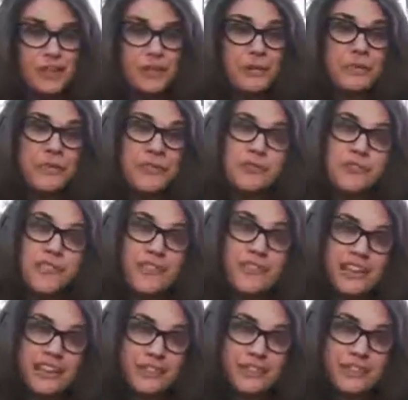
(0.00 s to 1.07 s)
But those
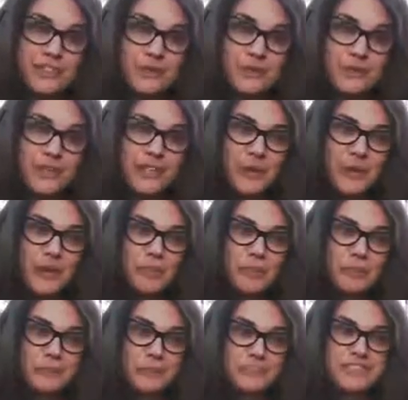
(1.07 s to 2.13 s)
connections we know help
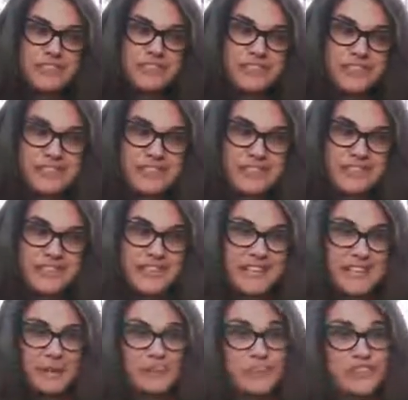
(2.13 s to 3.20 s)
build resilience.
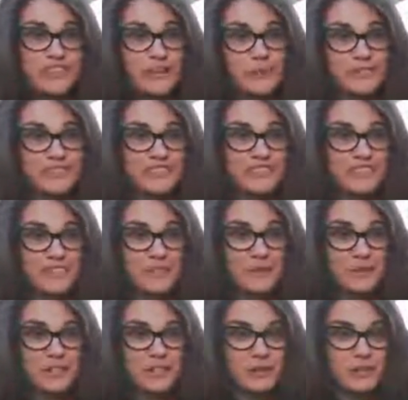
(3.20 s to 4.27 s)
And with that resilience,
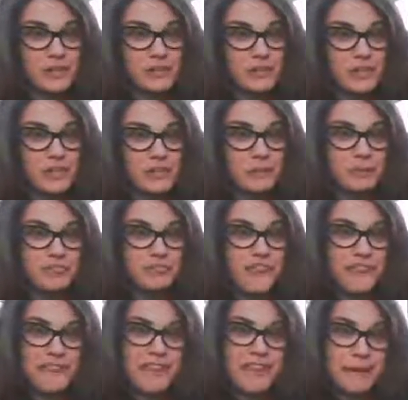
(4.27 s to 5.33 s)
we know that we can
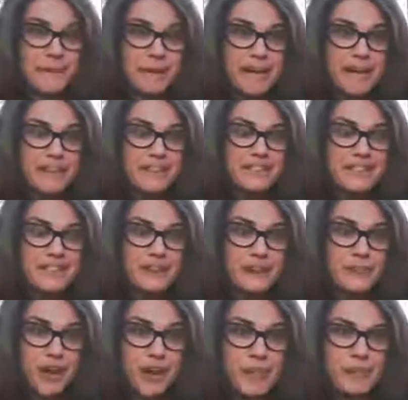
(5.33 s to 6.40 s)
prevent the impact of the
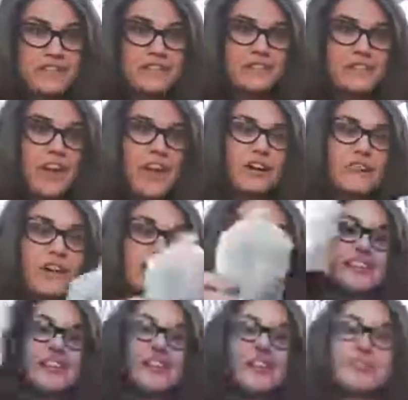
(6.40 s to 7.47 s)
trauma in the long run.
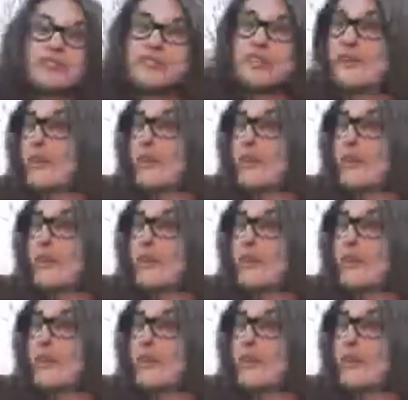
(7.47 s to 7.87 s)
So